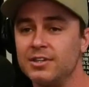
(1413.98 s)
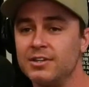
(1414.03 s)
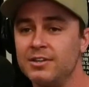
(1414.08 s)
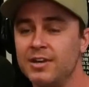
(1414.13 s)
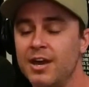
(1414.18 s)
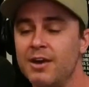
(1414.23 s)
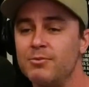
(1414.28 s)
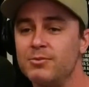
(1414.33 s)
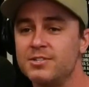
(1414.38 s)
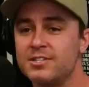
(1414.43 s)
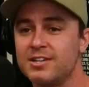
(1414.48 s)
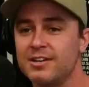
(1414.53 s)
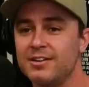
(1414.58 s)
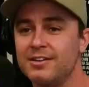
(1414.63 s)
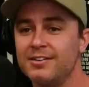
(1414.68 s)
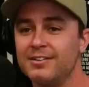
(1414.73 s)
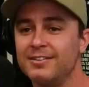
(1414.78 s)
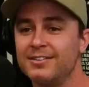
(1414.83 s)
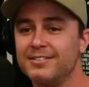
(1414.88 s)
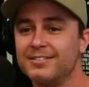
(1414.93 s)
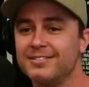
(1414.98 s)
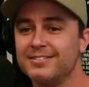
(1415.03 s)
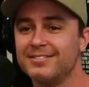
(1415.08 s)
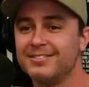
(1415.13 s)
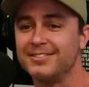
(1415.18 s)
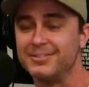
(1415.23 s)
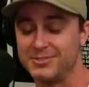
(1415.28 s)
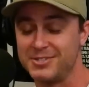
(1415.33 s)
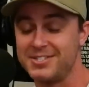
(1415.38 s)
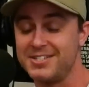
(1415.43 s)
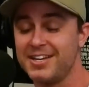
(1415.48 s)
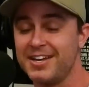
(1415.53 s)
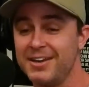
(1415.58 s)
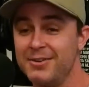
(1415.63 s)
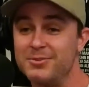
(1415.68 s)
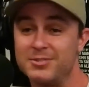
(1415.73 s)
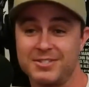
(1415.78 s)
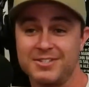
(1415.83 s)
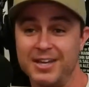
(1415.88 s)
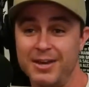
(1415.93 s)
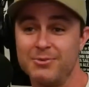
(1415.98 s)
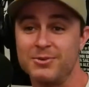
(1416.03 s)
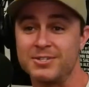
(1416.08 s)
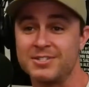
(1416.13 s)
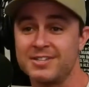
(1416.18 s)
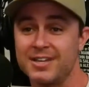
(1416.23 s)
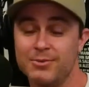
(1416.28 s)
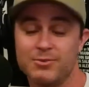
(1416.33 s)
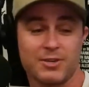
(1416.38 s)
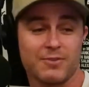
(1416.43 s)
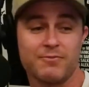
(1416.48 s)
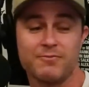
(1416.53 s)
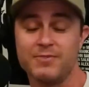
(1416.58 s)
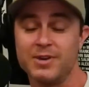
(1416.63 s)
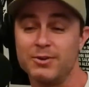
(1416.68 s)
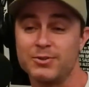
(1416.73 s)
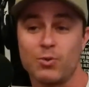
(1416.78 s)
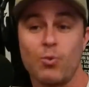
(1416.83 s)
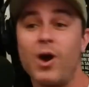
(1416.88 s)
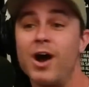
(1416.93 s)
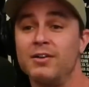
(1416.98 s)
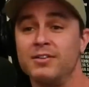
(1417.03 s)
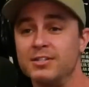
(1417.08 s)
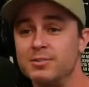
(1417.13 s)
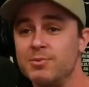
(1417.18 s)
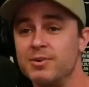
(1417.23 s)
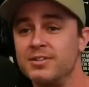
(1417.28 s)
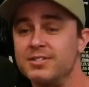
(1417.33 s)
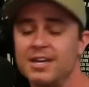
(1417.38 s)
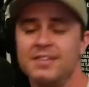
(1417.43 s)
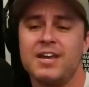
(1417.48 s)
yeah, it was intense. It was a wild experience.